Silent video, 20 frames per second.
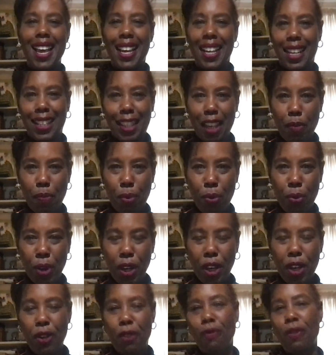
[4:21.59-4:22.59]
get that
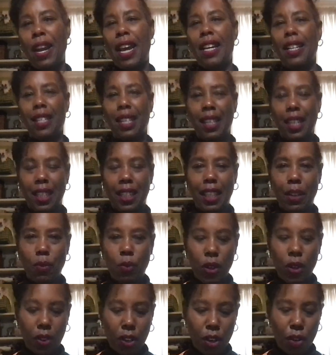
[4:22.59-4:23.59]
point correct, and get the
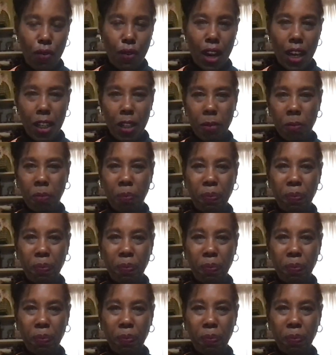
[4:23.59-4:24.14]
width correct.